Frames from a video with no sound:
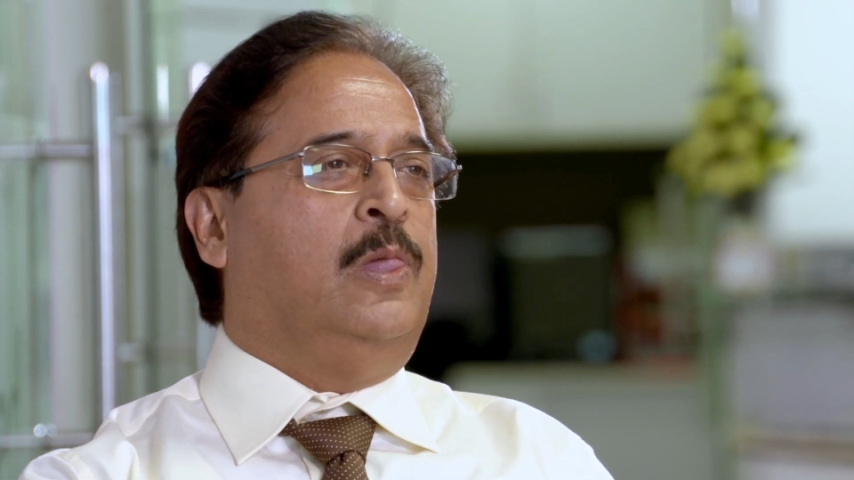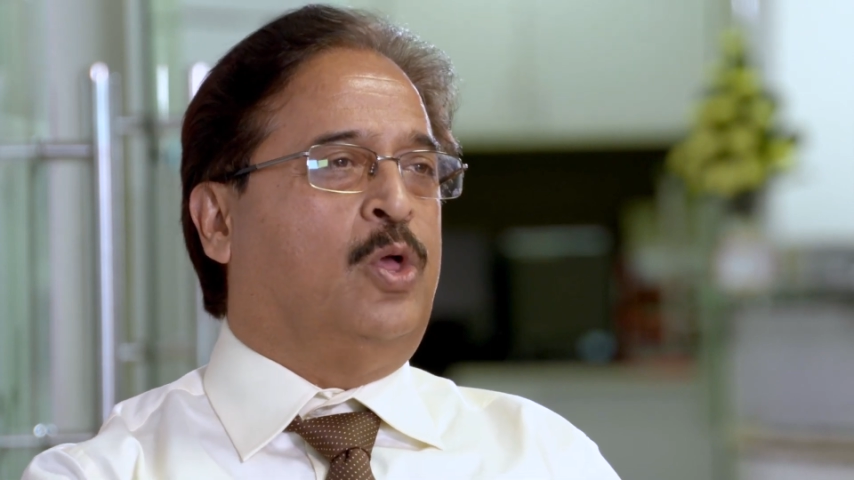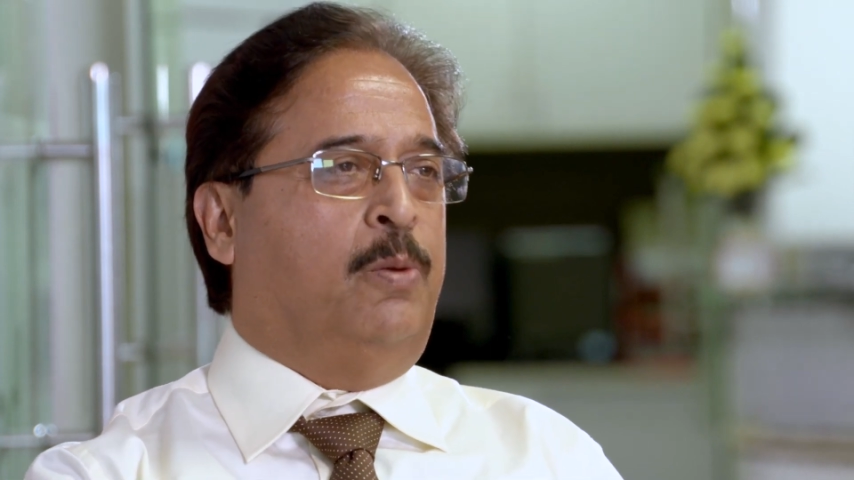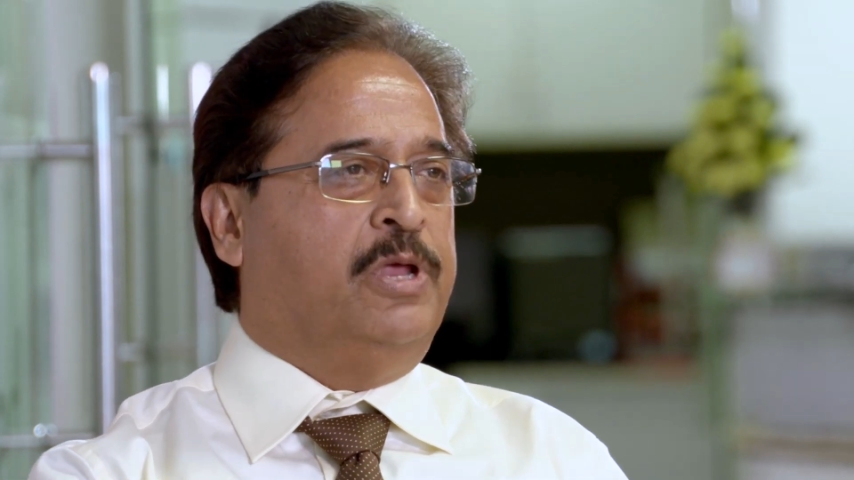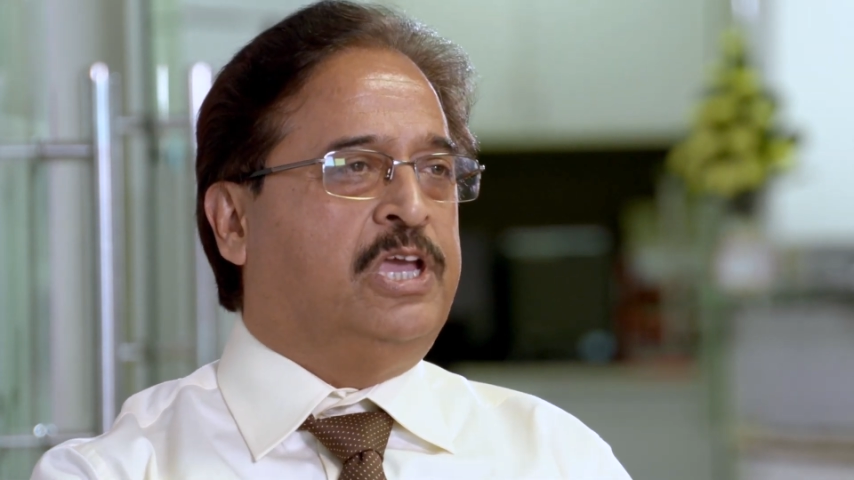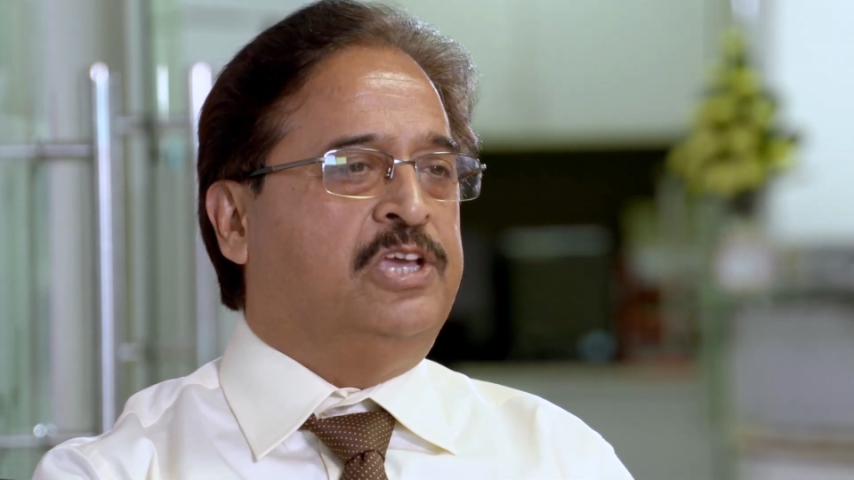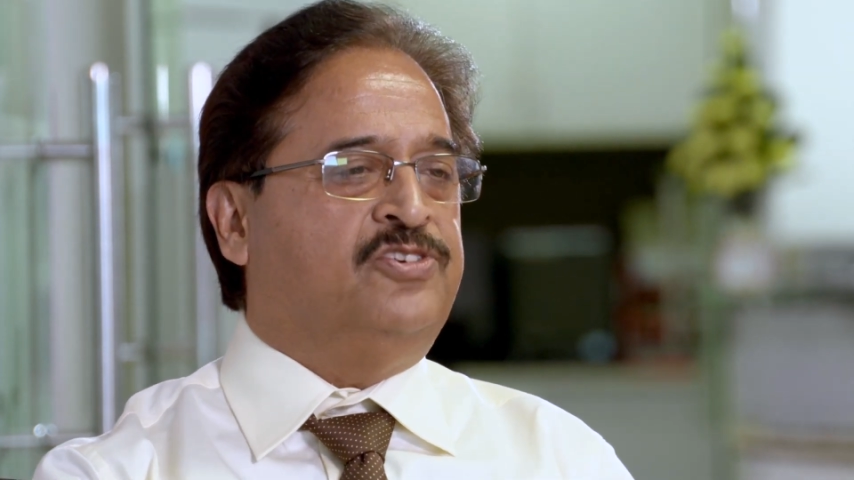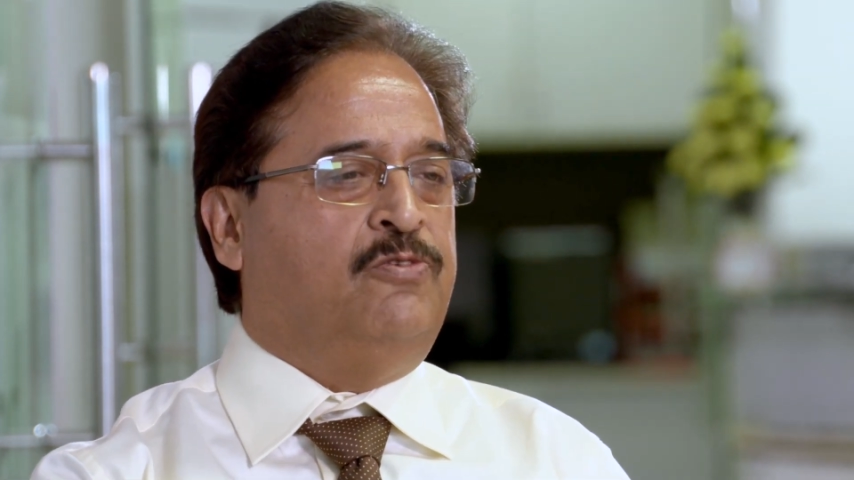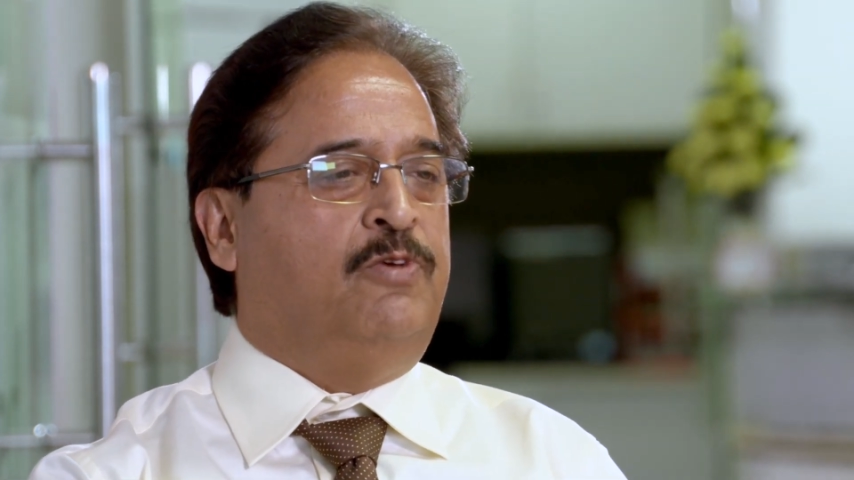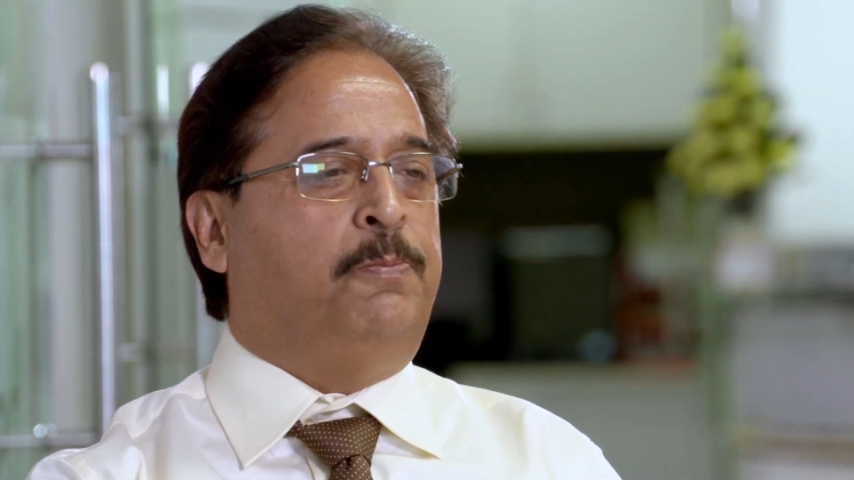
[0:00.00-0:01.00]

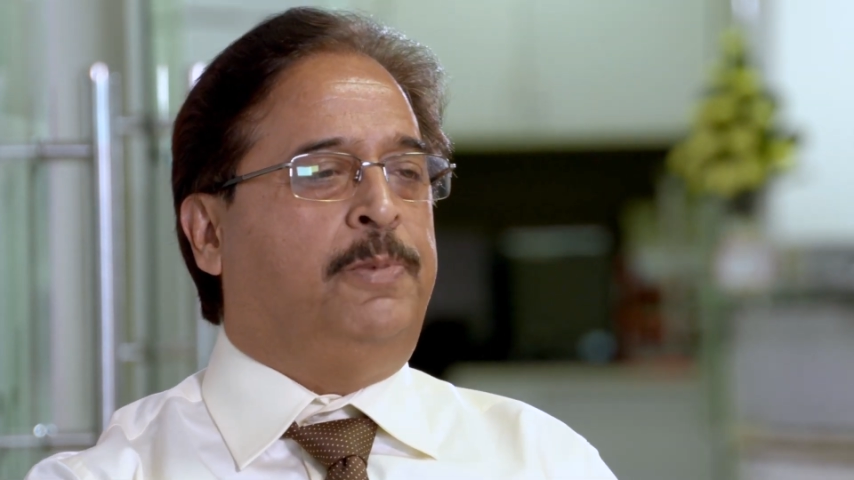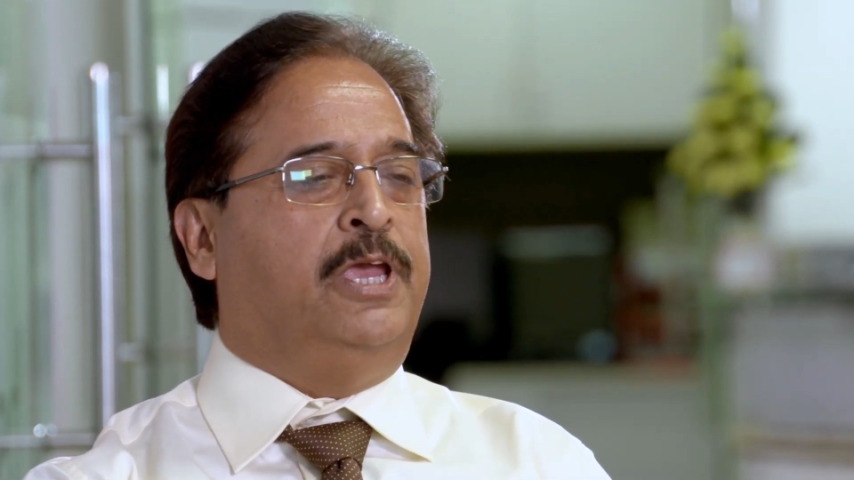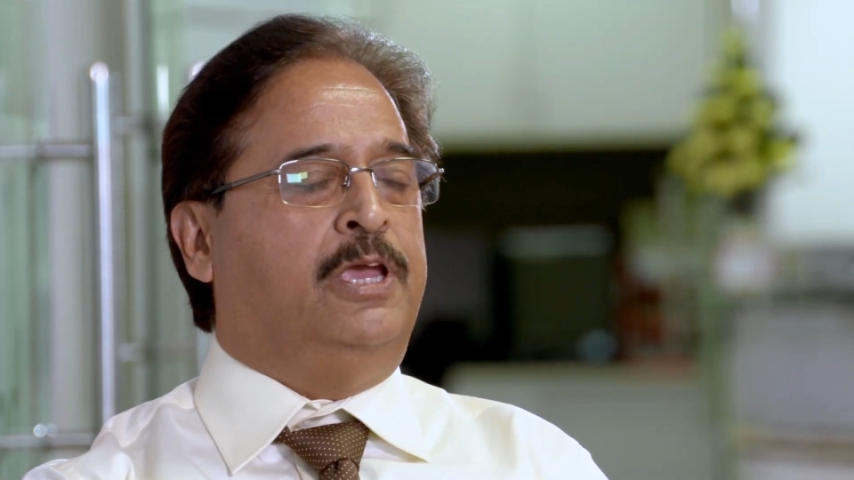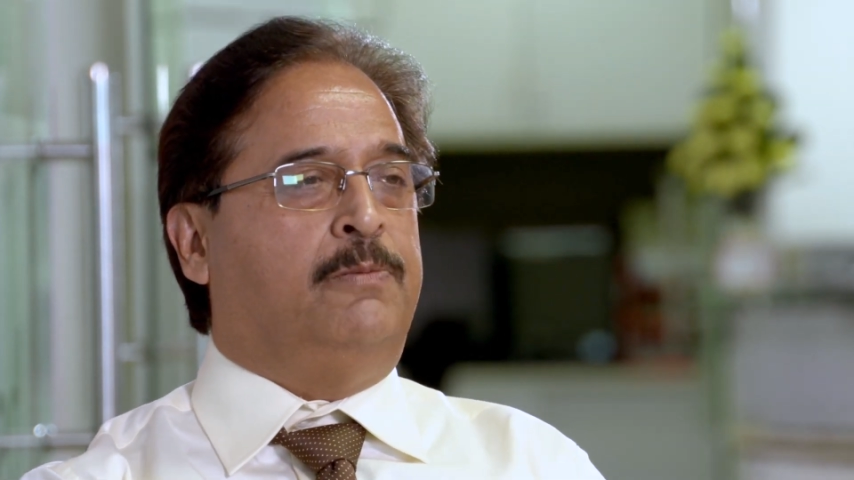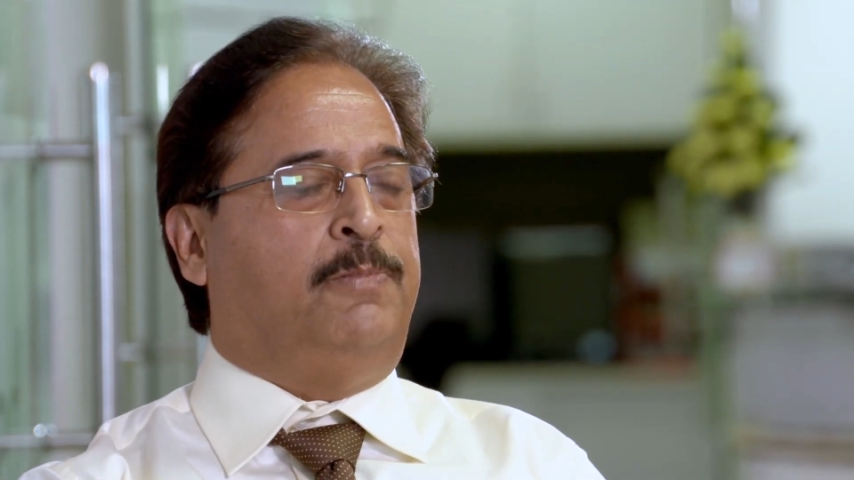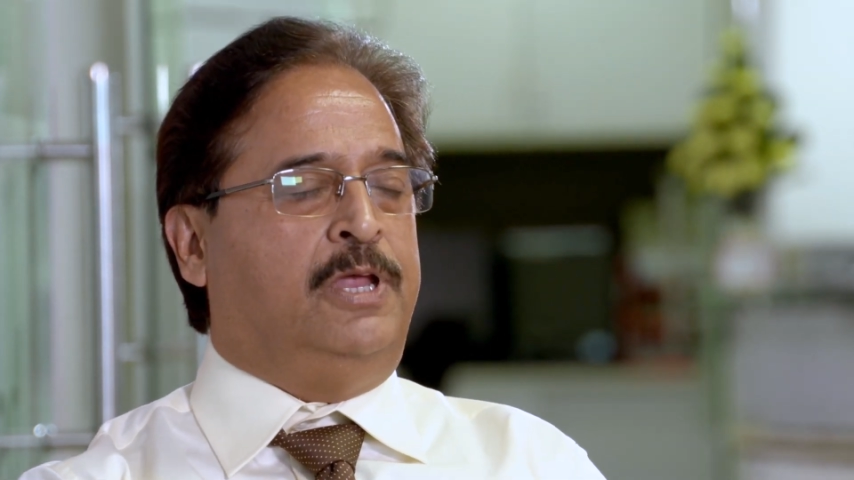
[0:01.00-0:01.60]
communication will play